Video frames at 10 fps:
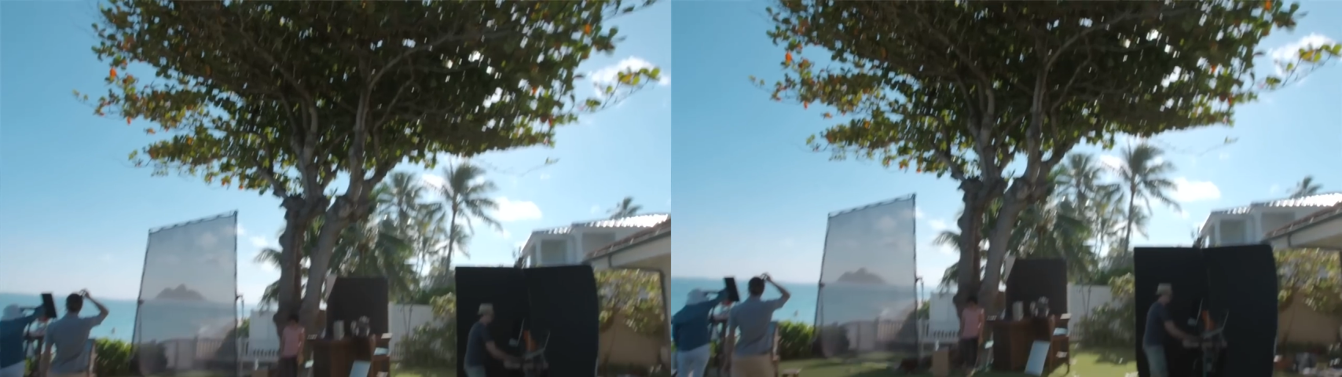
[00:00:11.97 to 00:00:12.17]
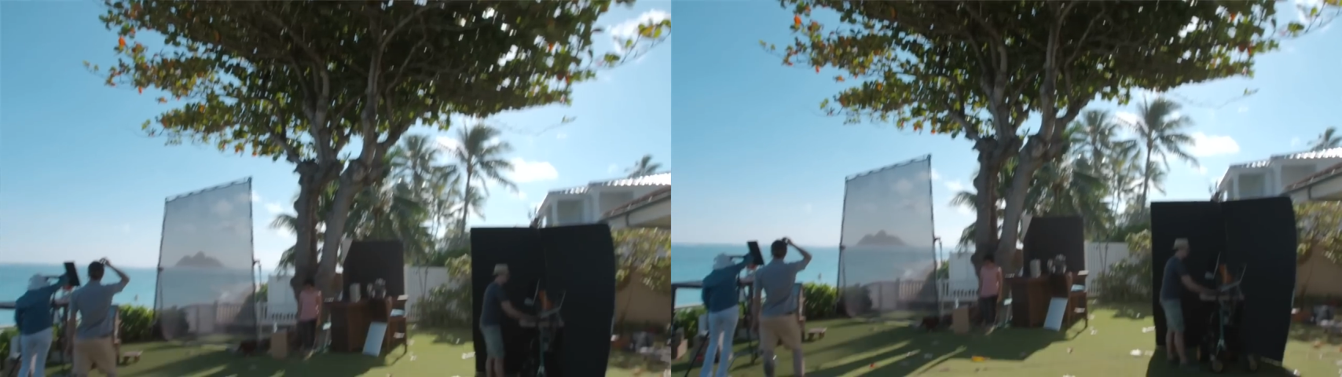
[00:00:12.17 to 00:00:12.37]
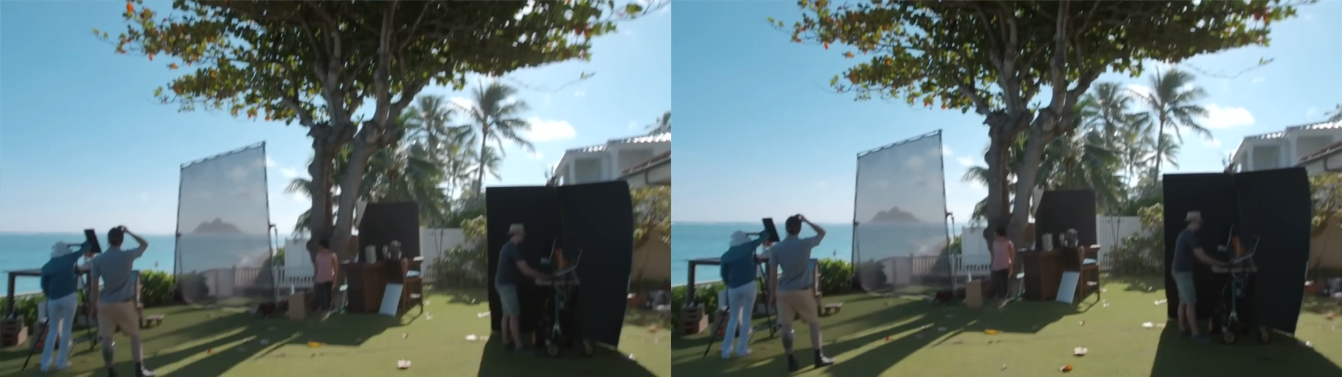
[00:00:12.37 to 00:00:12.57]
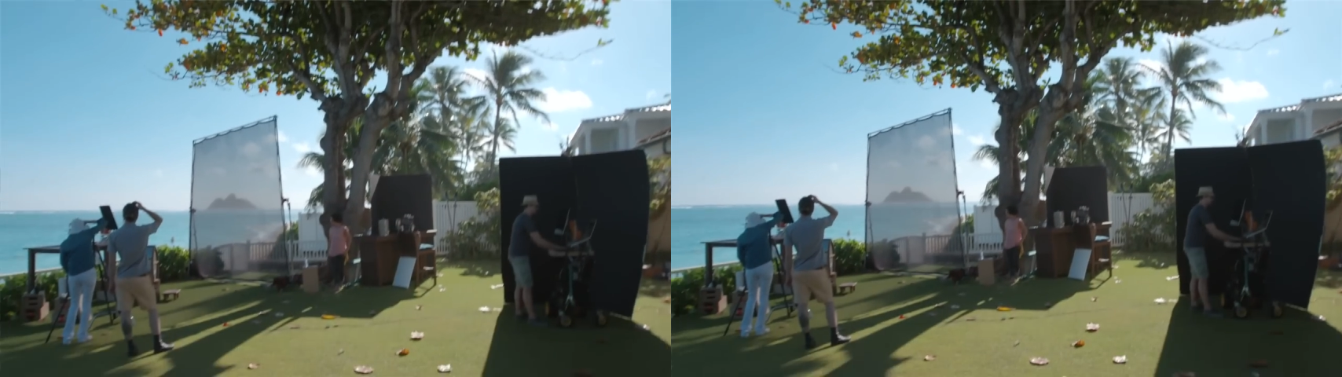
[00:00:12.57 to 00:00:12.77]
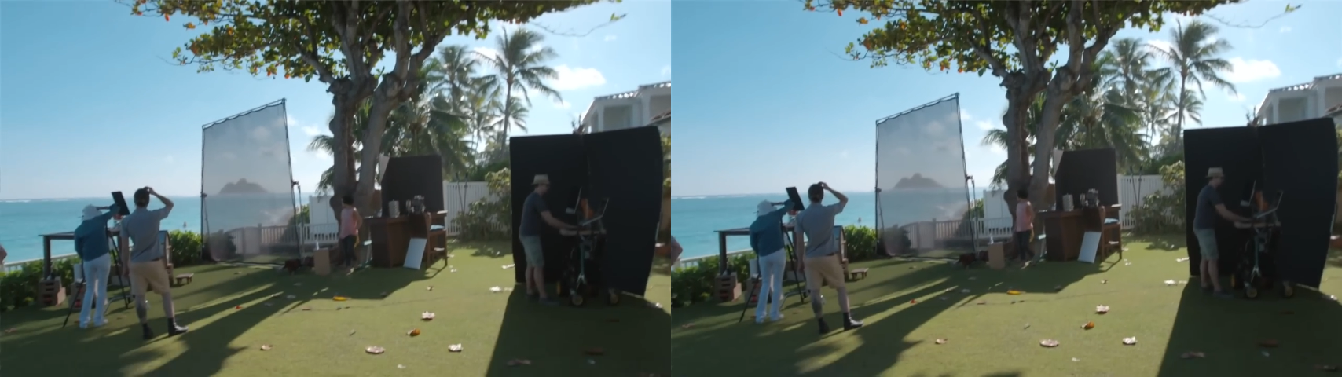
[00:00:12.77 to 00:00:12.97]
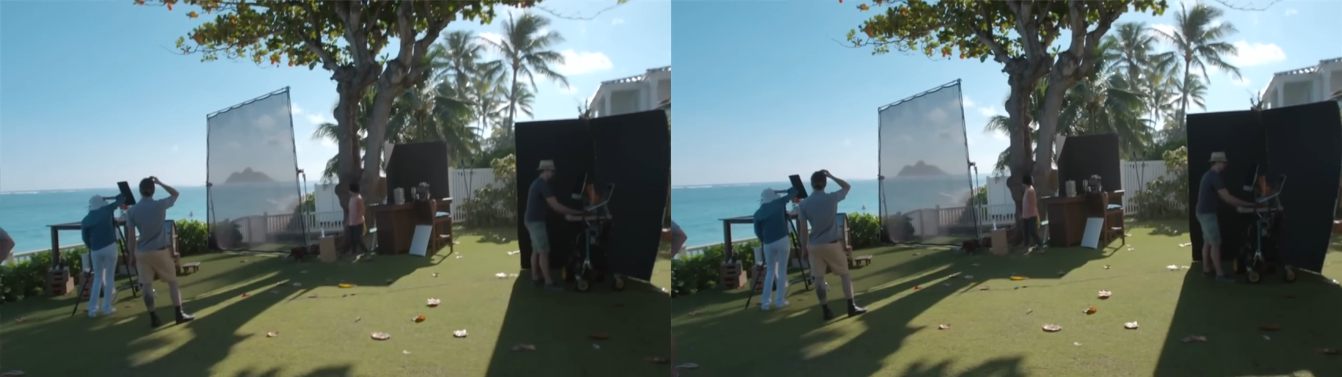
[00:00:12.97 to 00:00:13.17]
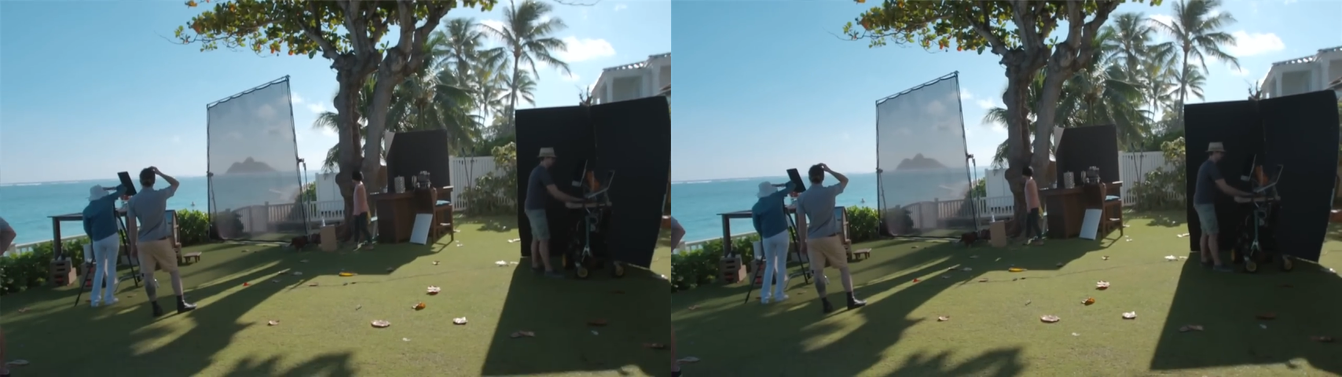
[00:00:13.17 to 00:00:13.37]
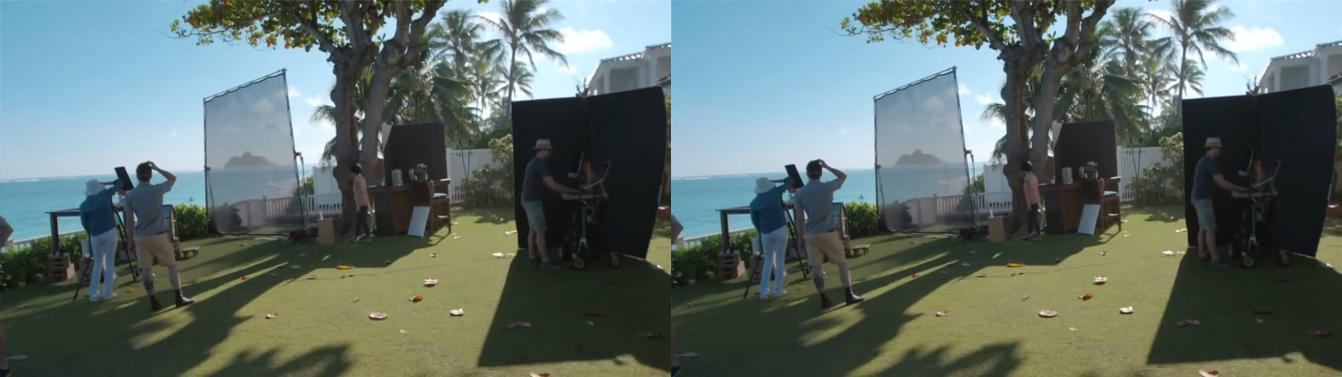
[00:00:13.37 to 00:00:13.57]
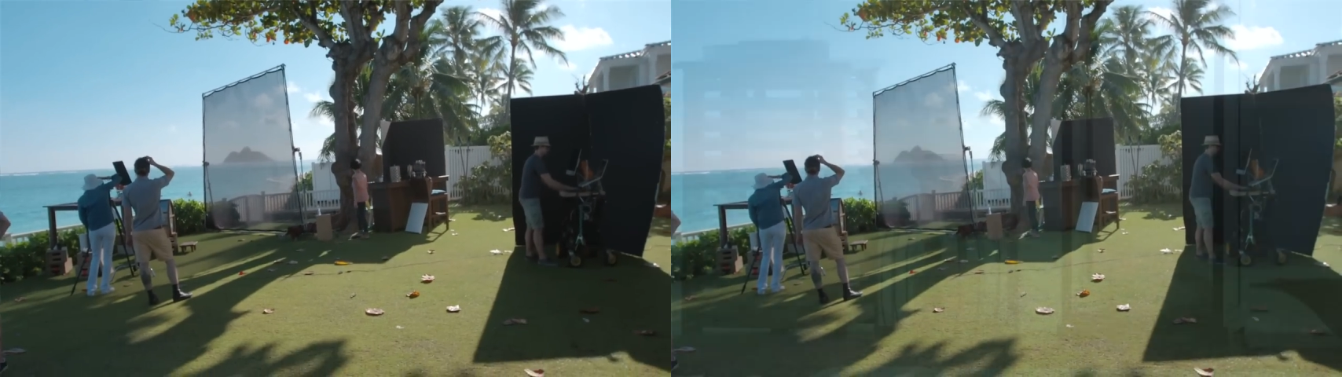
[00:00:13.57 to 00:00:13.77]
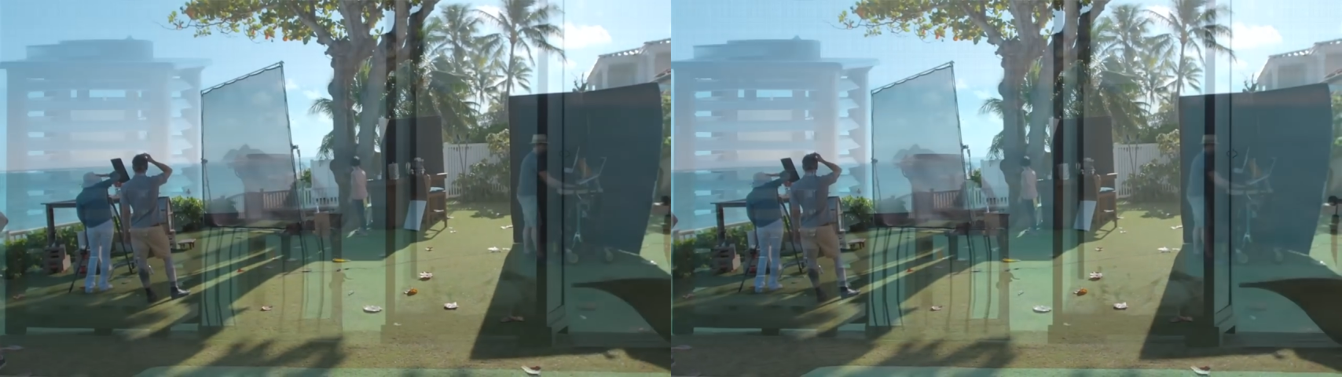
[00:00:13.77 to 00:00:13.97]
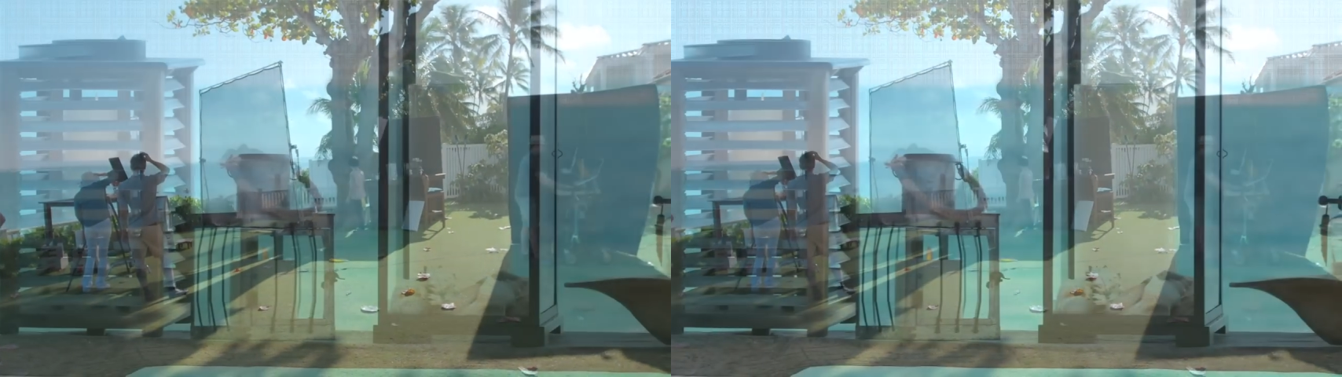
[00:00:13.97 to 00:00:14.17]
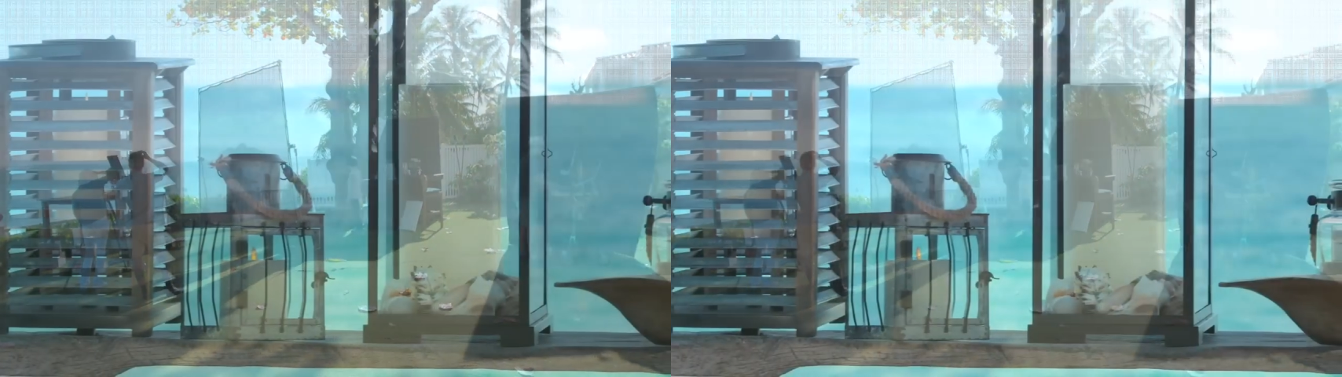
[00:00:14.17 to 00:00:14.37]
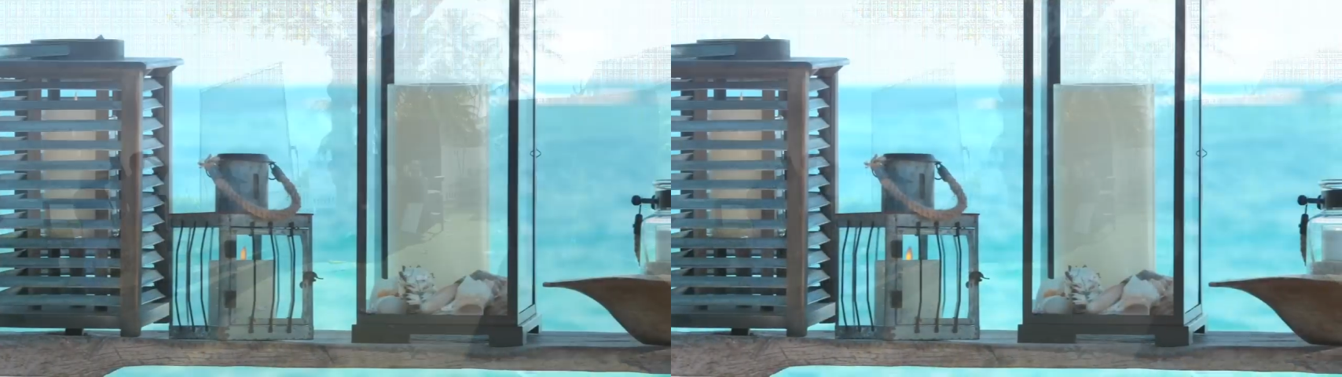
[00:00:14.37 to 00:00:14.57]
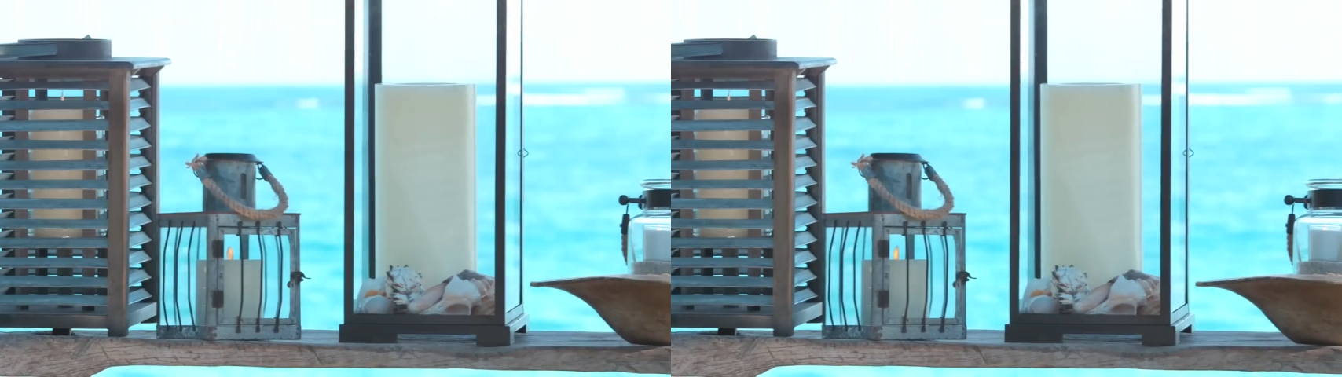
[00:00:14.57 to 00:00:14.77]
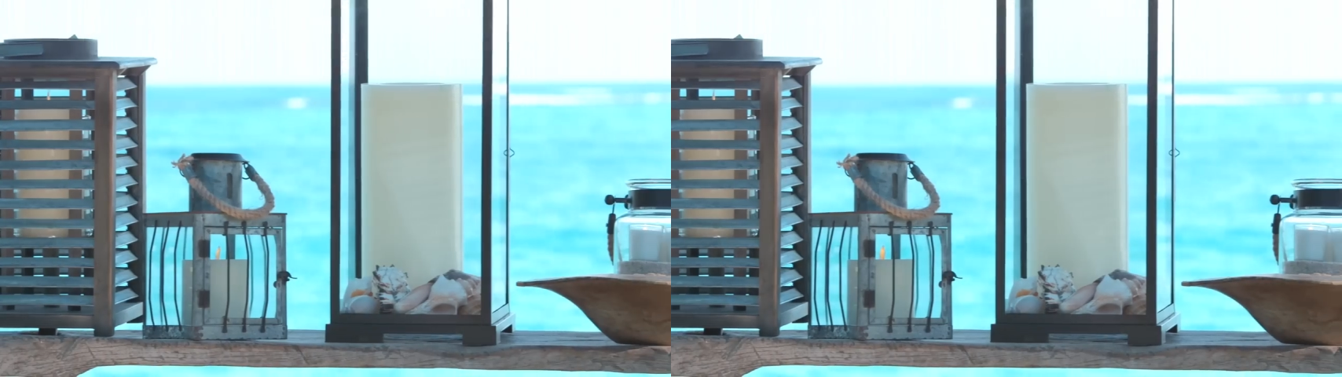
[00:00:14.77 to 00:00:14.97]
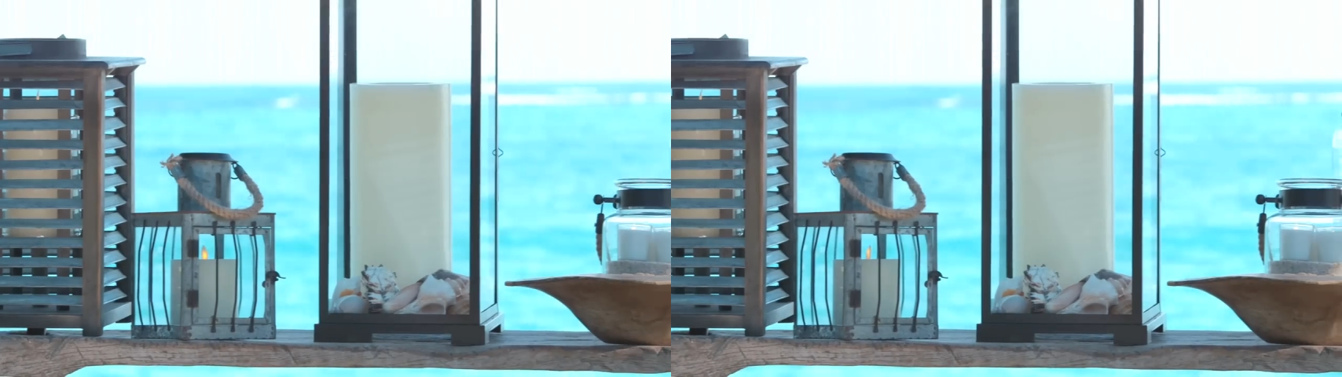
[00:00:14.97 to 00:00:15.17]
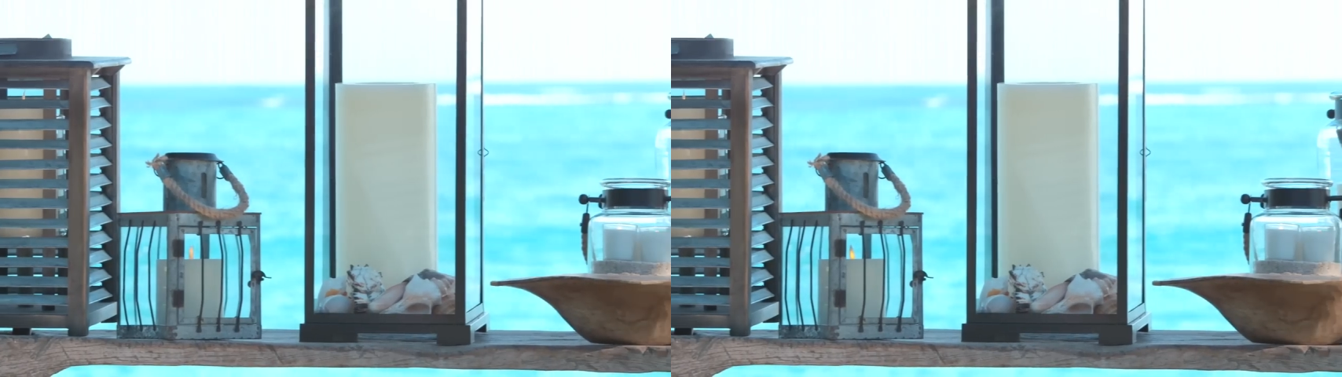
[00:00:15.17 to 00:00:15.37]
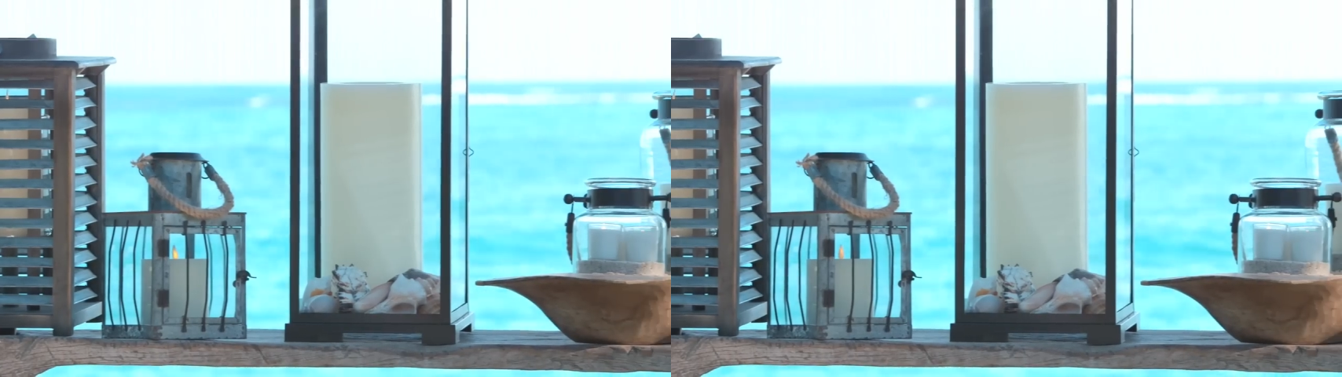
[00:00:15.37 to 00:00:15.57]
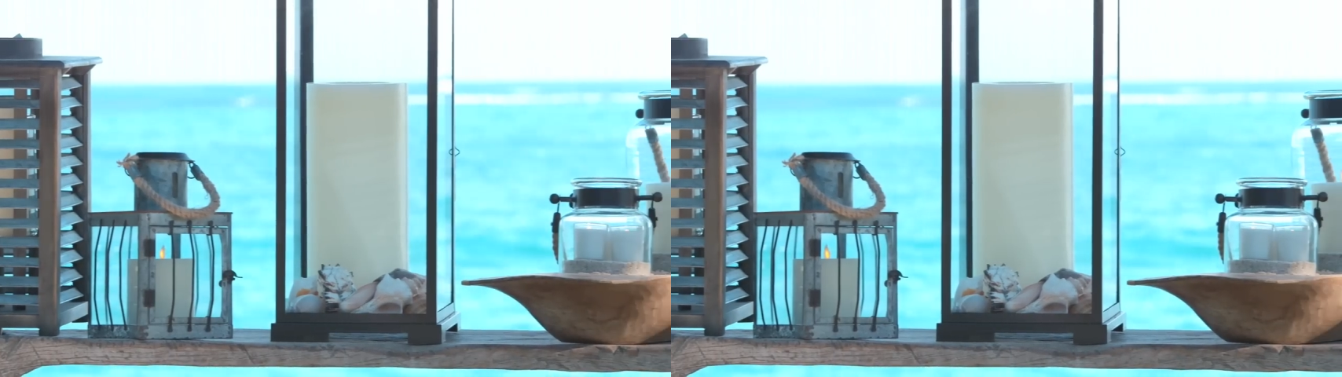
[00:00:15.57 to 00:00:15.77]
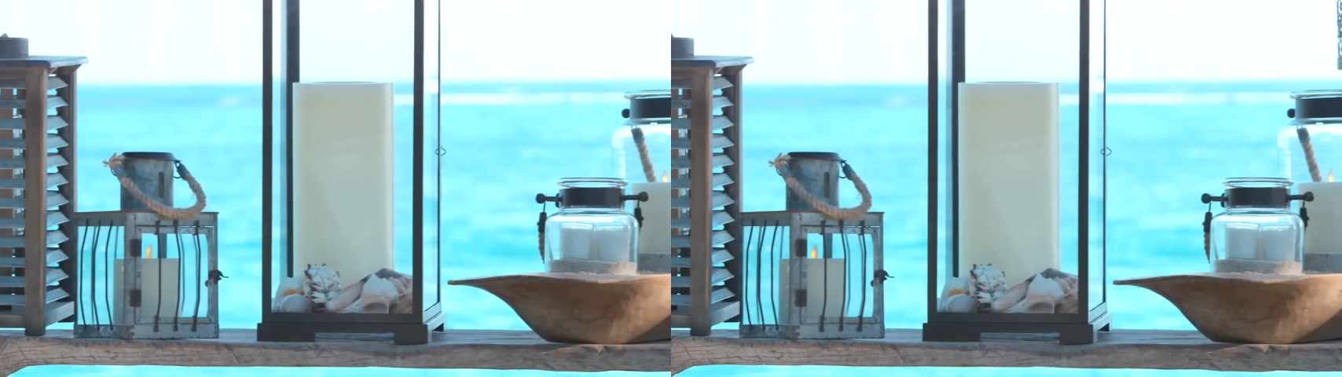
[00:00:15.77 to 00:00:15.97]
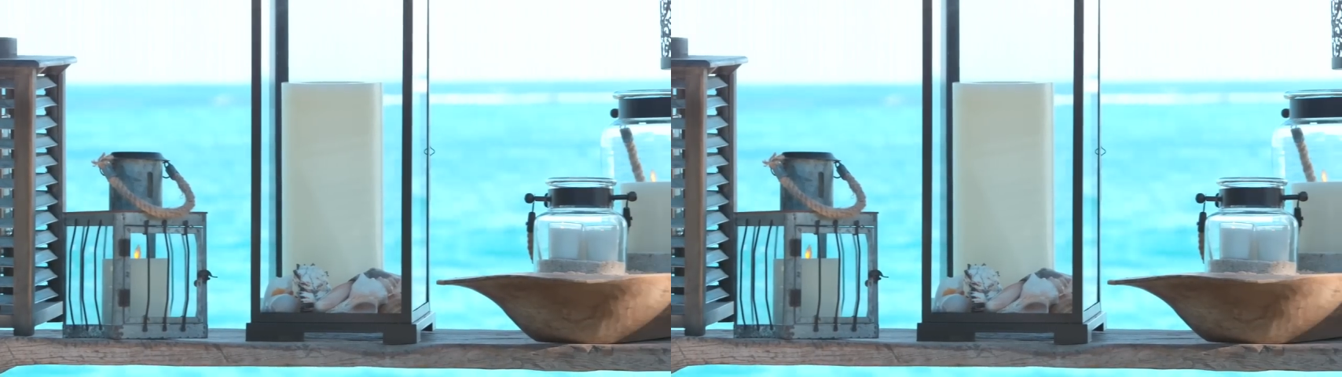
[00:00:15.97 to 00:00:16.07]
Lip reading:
No face is visible, so there are no lips to read.